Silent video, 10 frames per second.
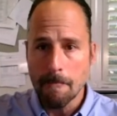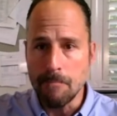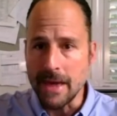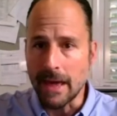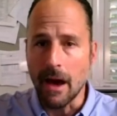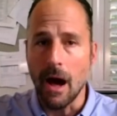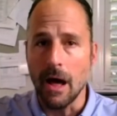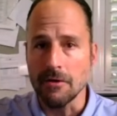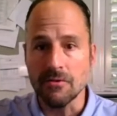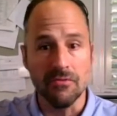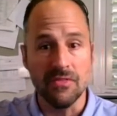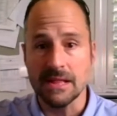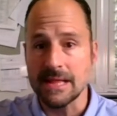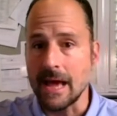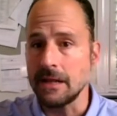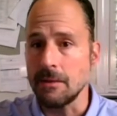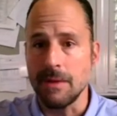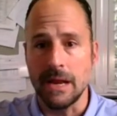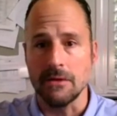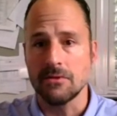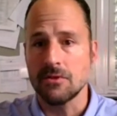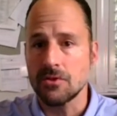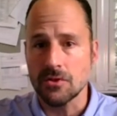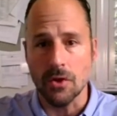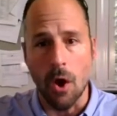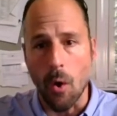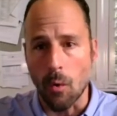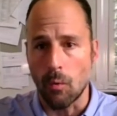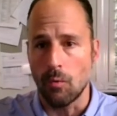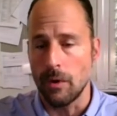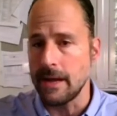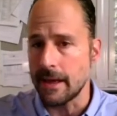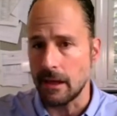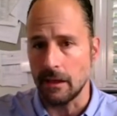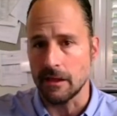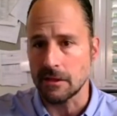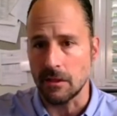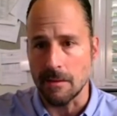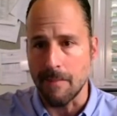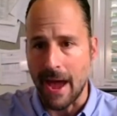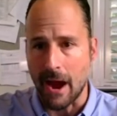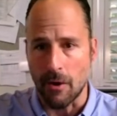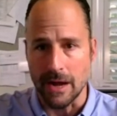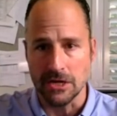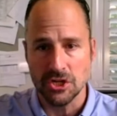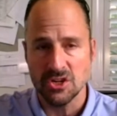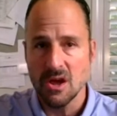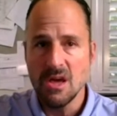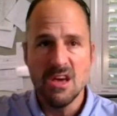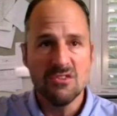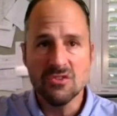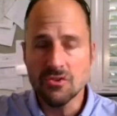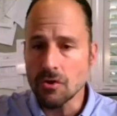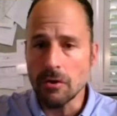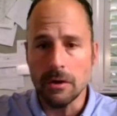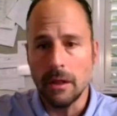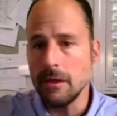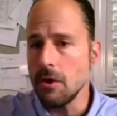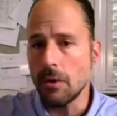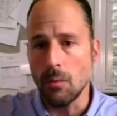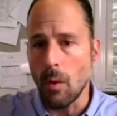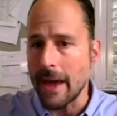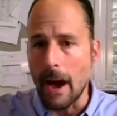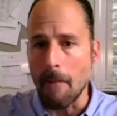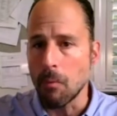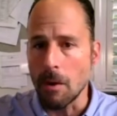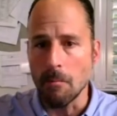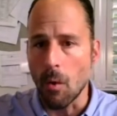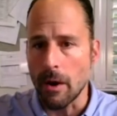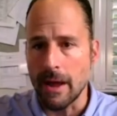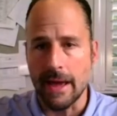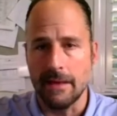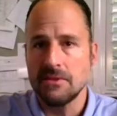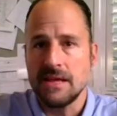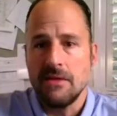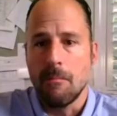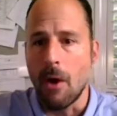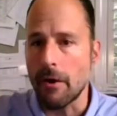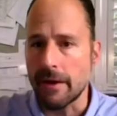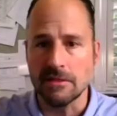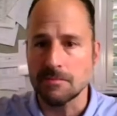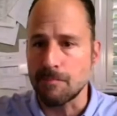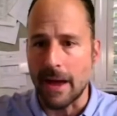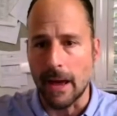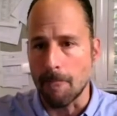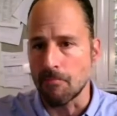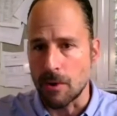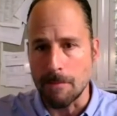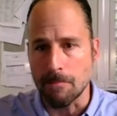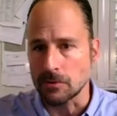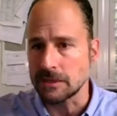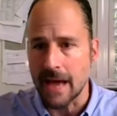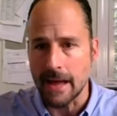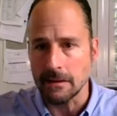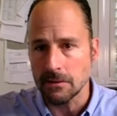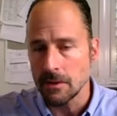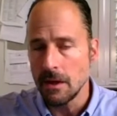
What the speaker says: because the sentiment is so ridiculously bearish. Certainly, you could wake up one morning and see the market spike up 3%.